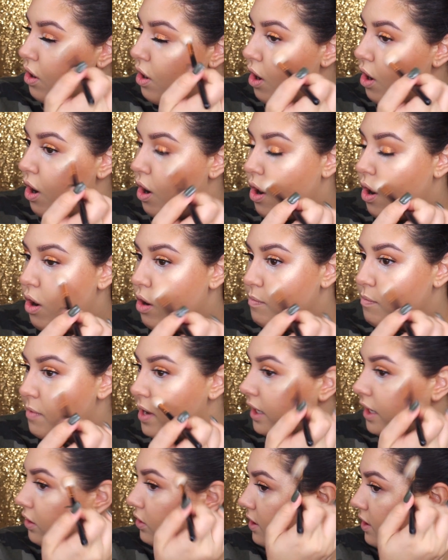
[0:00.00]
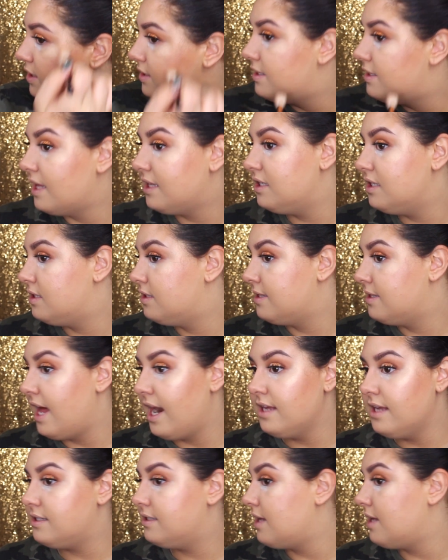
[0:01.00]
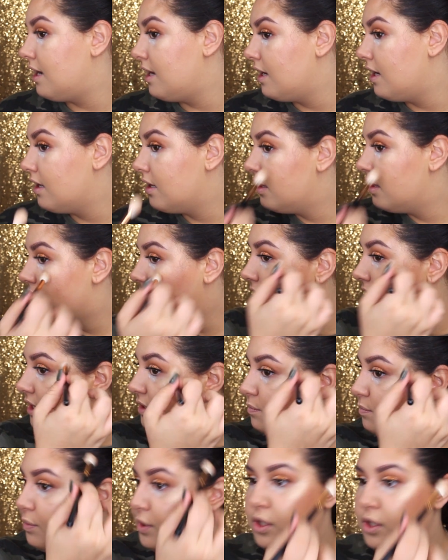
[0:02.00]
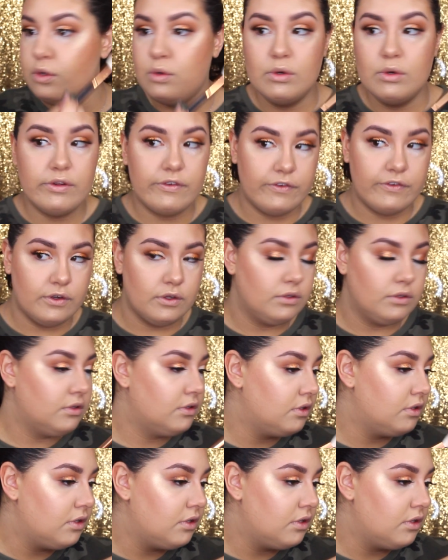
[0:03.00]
Oh my goodness. That is stunning. That is beautiful.